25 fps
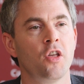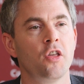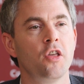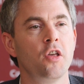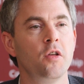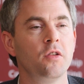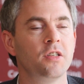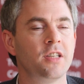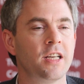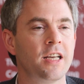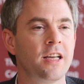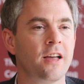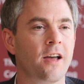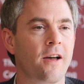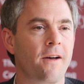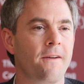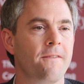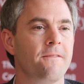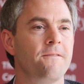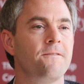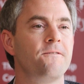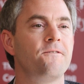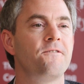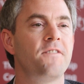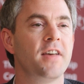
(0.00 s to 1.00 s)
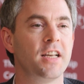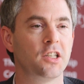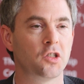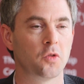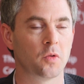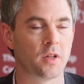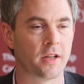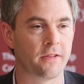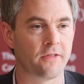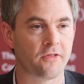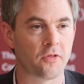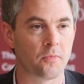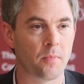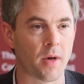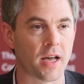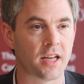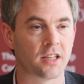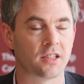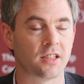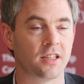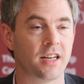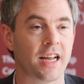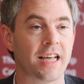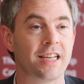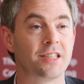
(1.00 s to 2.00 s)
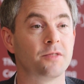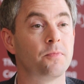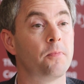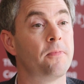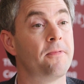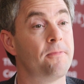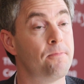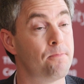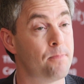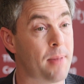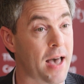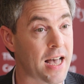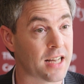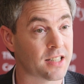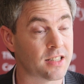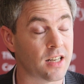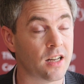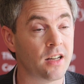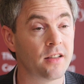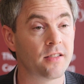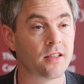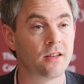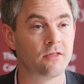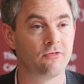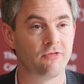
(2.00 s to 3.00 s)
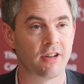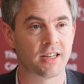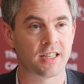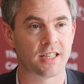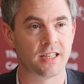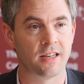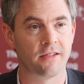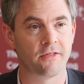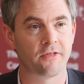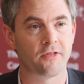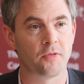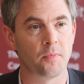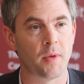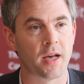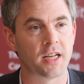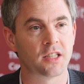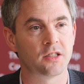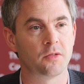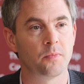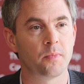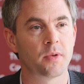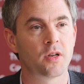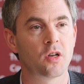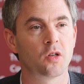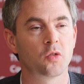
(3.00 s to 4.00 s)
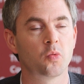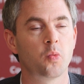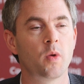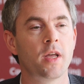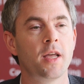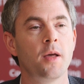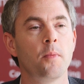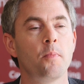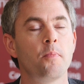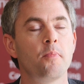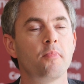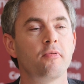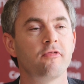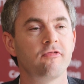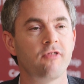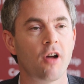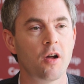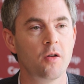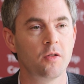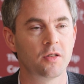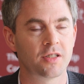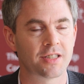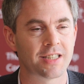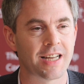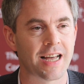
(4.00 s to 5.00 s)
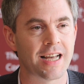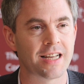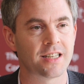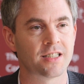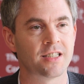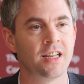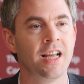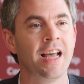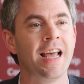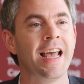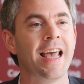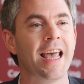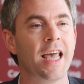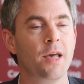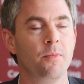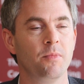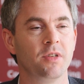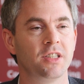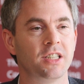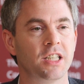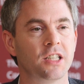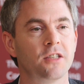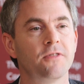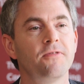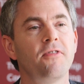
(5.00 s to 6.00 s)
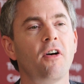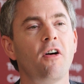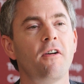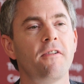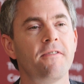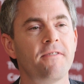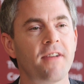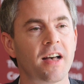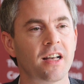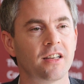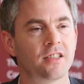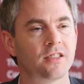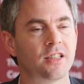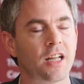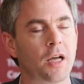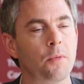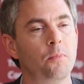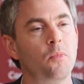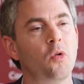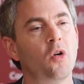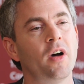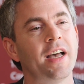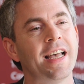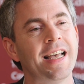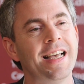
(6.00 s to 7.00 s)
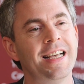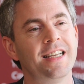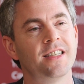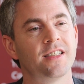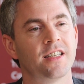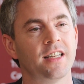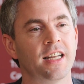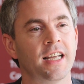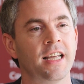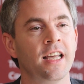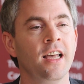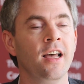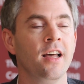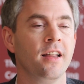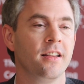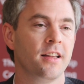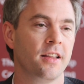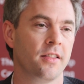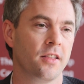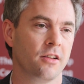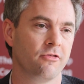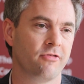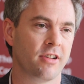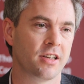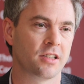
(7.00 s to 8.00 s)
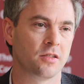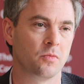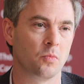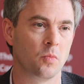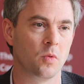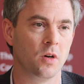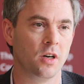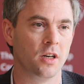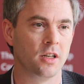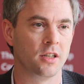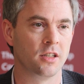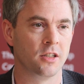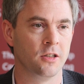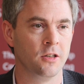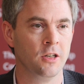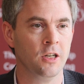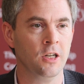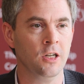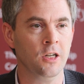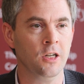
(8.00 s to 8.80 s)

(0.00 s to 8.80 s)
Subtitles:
Using visual information is better than written information because we process images far faster and more easily than the written word.